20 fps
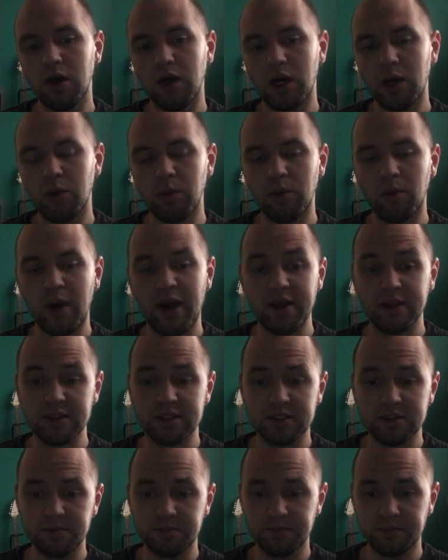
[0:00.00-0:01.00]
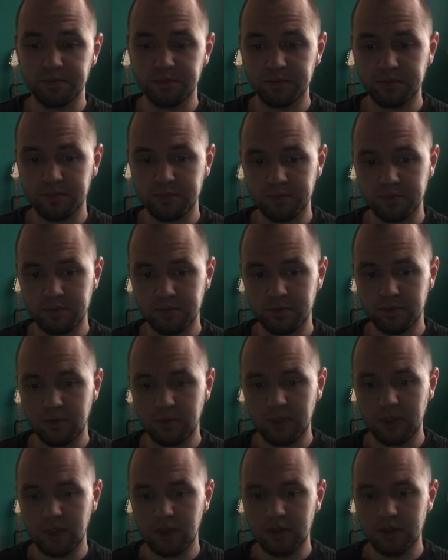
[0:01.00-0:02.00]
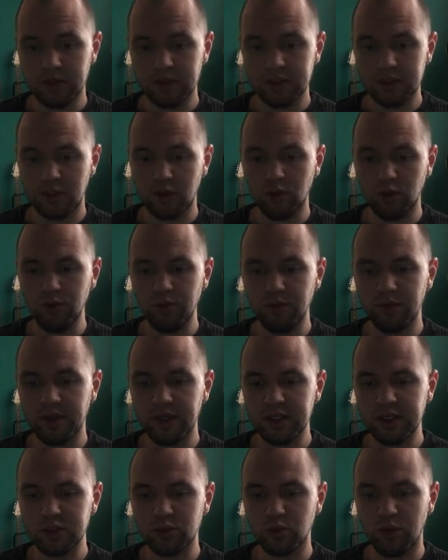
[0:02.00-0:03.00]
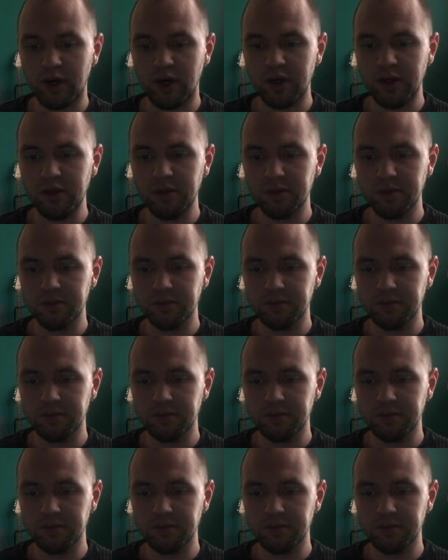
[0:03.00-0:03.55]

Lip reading: our vines. So that's why